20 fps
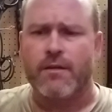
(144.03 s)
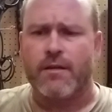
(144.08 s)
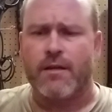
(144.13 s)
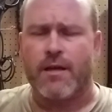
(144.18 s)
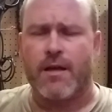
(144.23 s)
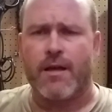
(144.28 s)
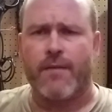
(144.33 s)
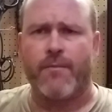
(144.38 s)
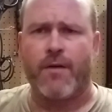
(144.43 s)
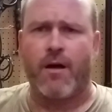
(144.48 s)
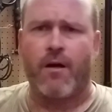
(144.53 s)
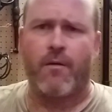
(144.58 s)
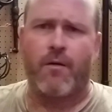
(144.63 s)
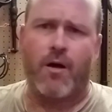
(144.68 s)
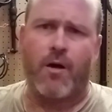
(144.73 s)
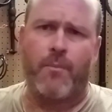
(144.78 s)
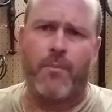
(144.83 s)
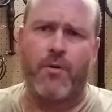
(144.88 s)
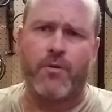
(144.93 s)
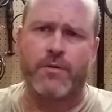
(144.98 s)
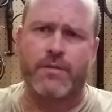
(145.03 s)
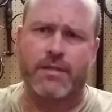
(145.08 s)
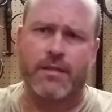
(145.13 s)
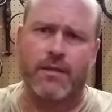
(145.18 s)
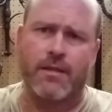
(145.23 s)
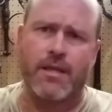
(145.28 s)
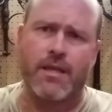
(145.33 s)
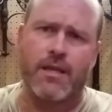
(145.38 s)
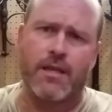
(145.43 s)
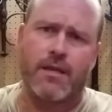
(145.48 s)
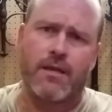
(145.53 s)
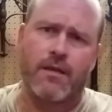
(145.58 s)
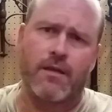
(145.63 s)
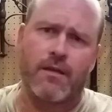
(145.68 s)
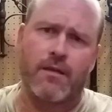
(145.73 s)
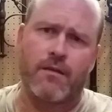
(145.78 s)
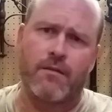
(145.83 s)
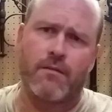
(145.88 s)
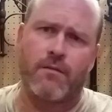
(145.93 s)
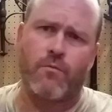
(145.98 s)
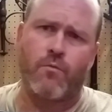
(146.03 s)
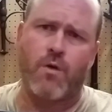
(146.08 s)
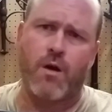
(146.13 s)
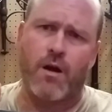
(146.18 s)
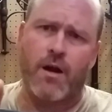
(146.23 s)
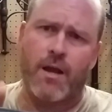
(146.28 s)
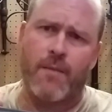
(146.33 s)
I'll post a link where